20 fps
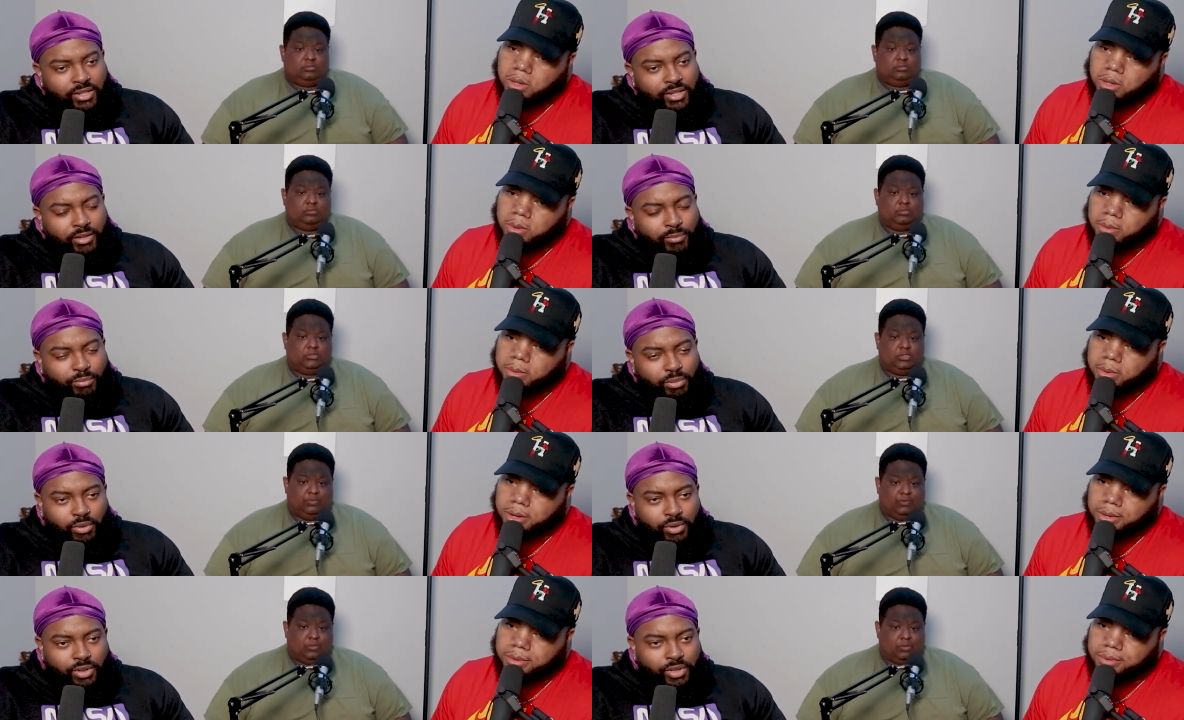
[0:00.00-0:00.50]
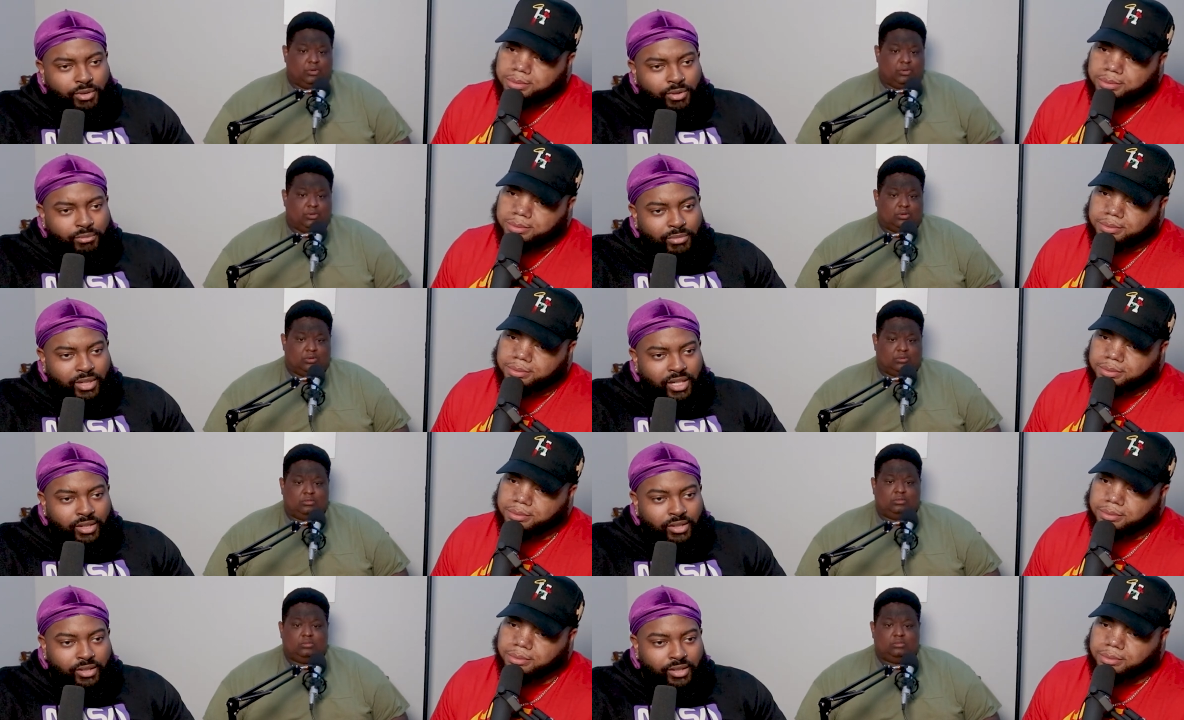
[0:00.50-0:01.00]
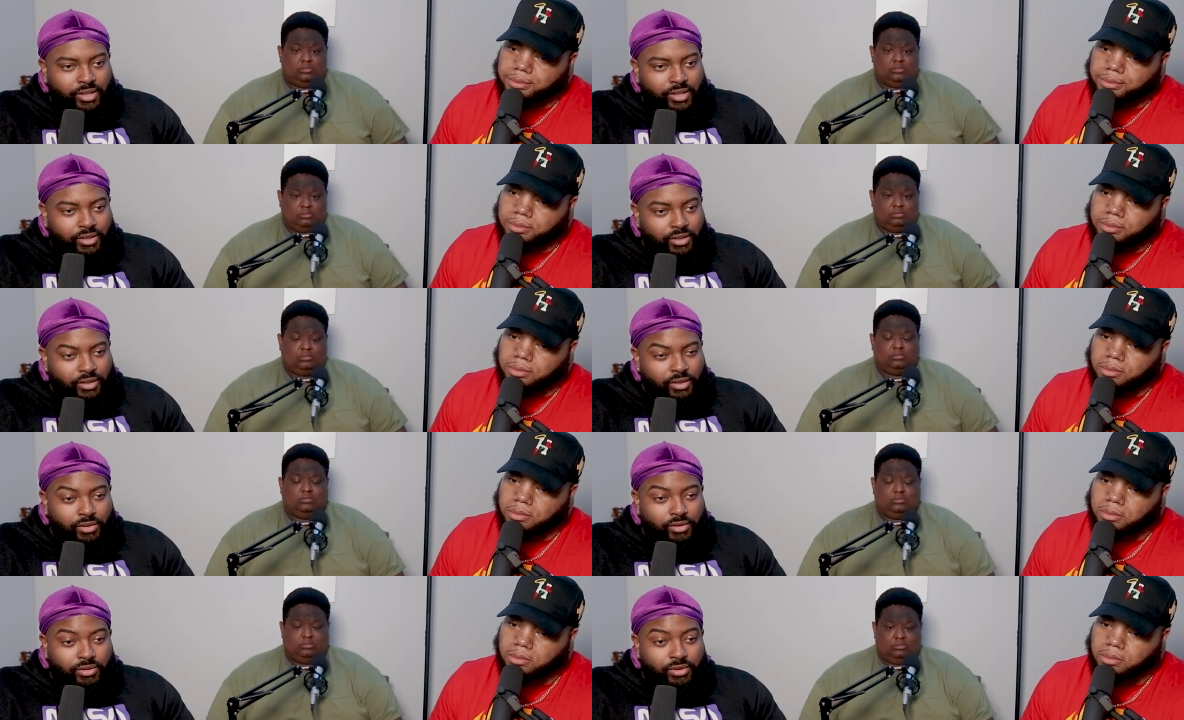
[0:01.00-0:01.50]
Speaker 1: Support him, bro, because
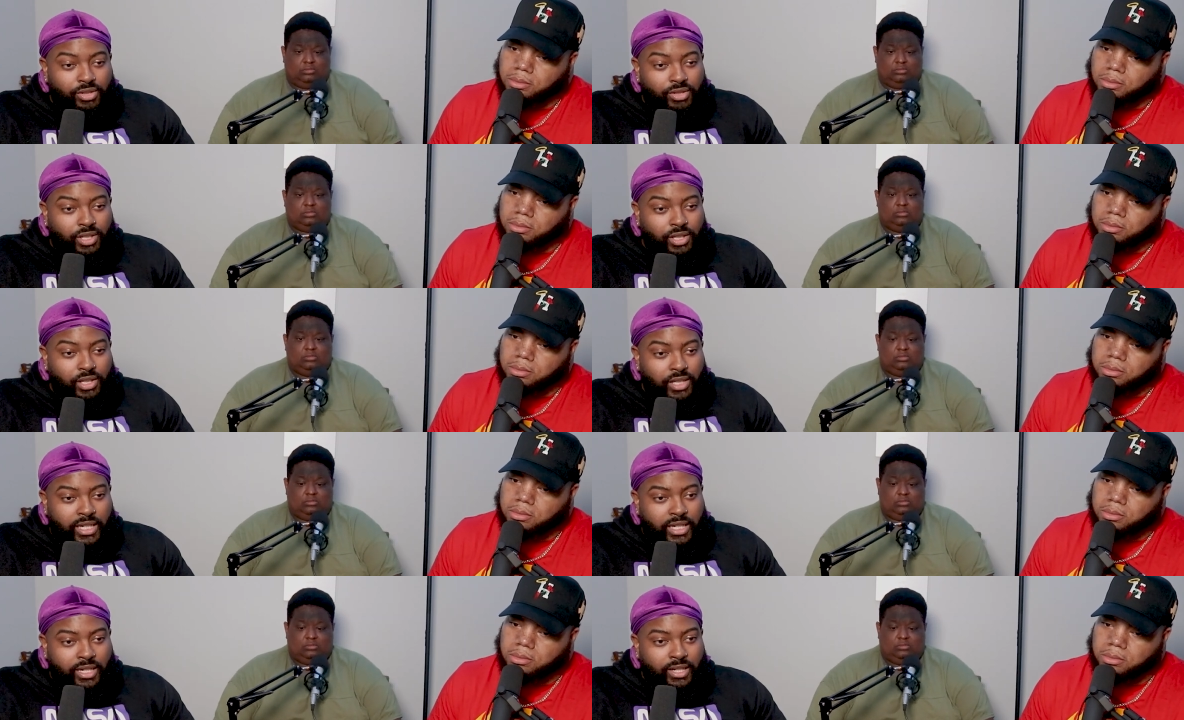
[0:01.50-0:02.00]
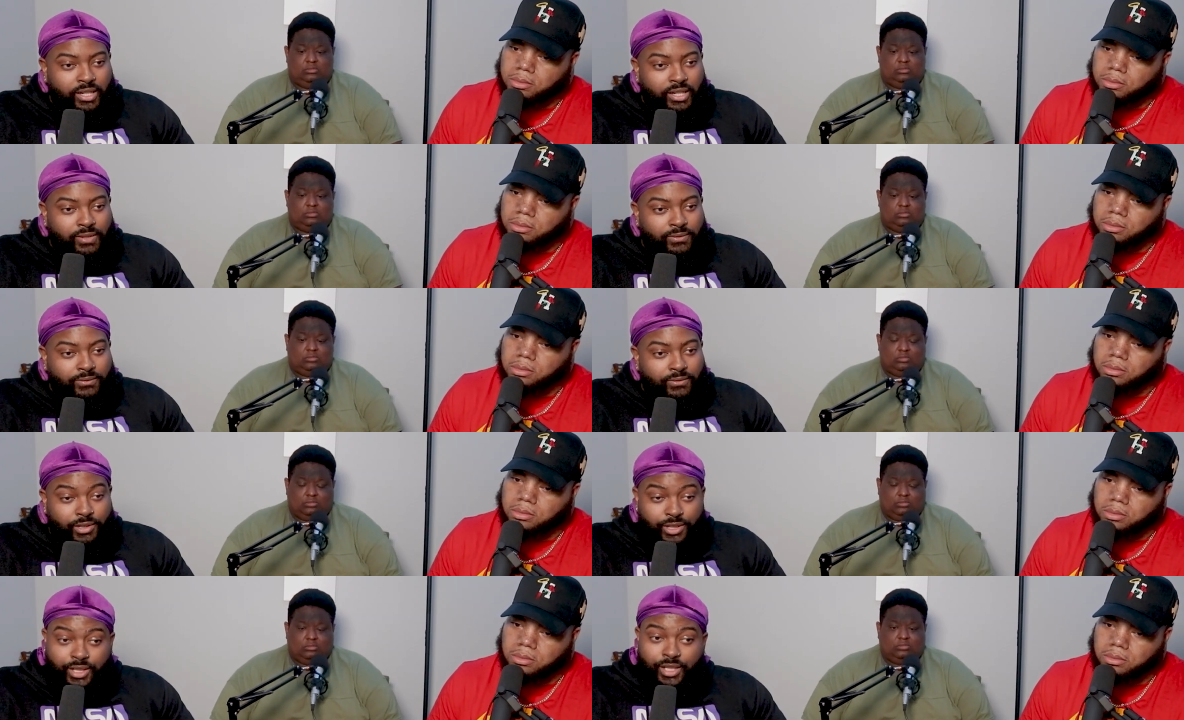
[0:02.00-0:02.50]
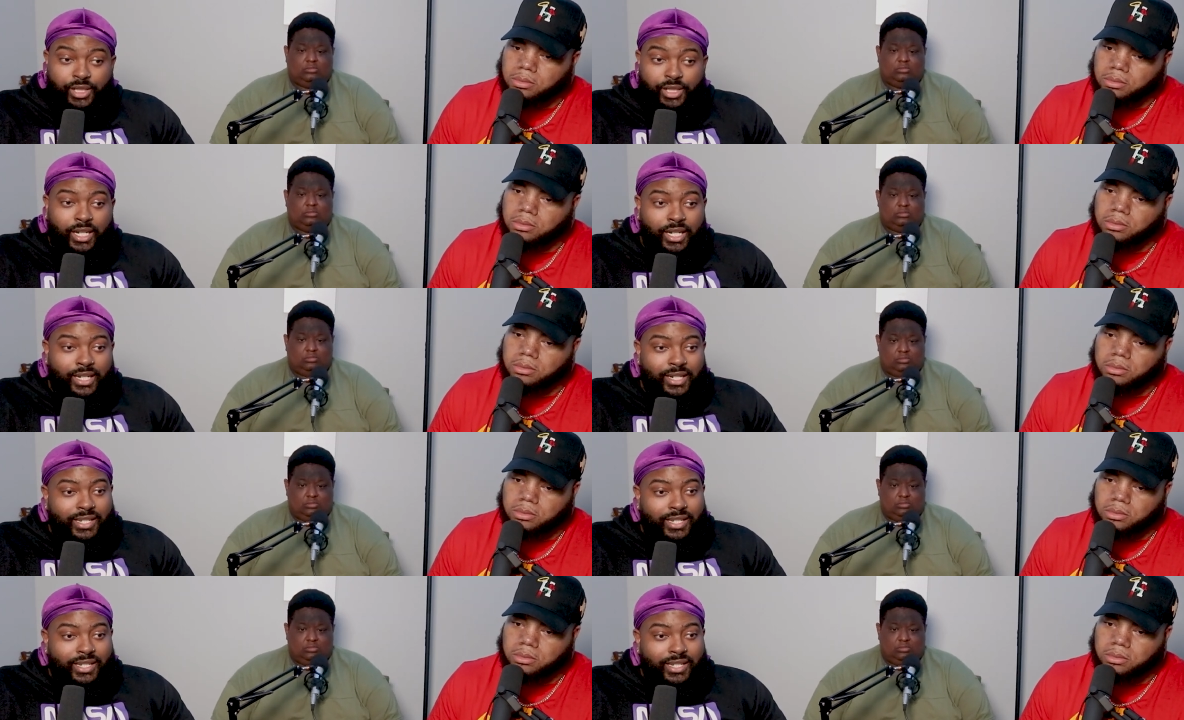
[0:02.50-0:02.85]
the dude's hilarious, funny,